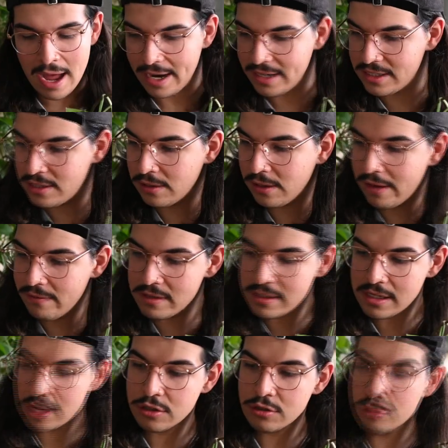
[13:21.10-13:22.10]
I still have
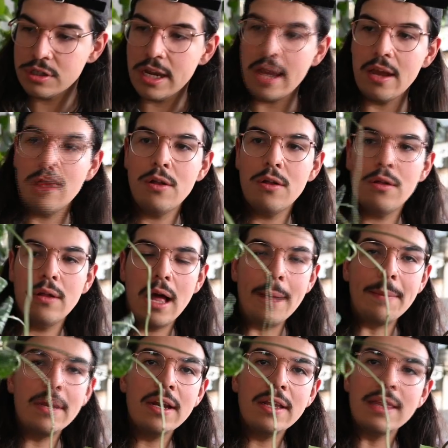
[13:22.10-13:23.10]
this extra tail.
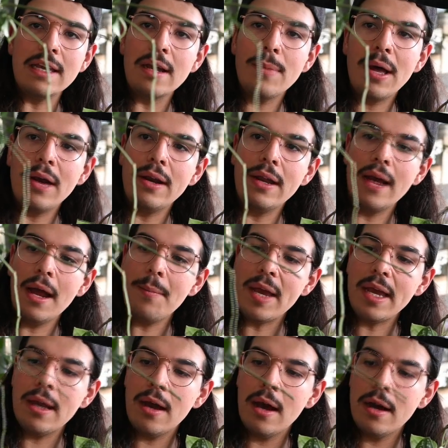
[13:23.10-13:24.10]
I'm gonna think about it. I
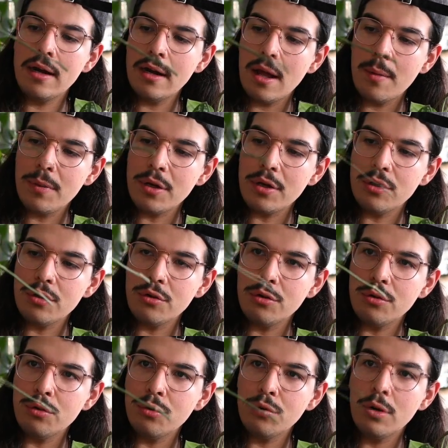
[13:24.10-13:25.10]
might cut it up and
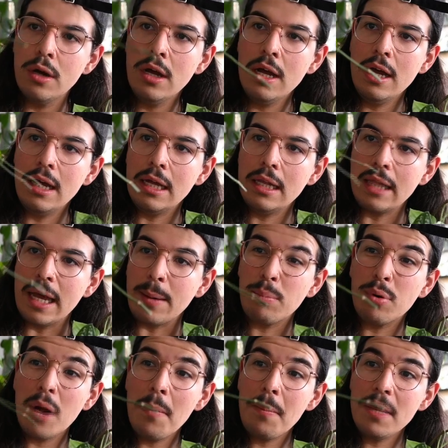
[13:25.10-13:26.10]
do like
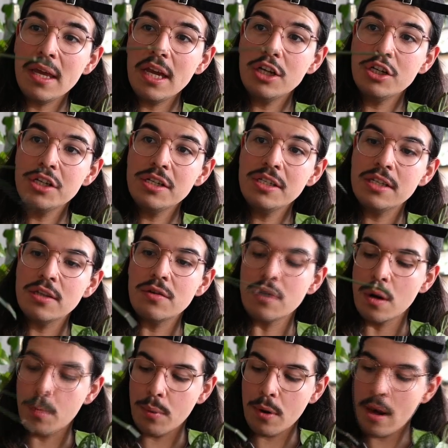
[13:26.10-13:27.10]
propagations, either
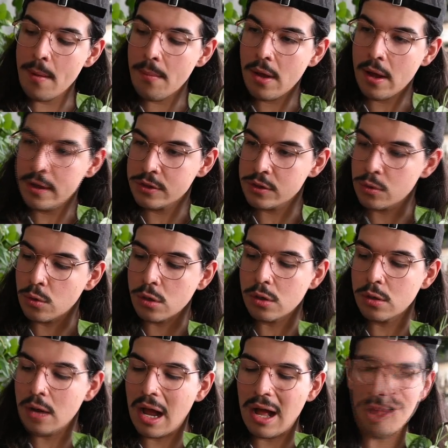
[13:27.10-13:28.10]
in a prop box,
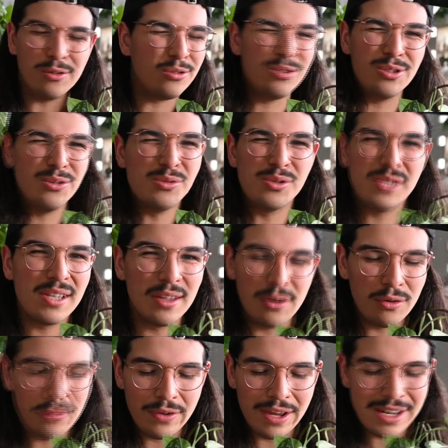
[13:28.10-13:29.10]
or I'll use the
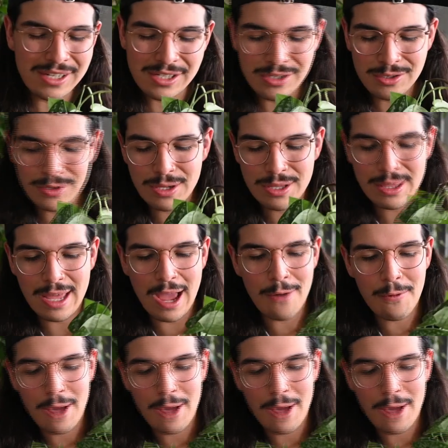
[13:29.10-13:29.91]
little vase and do it that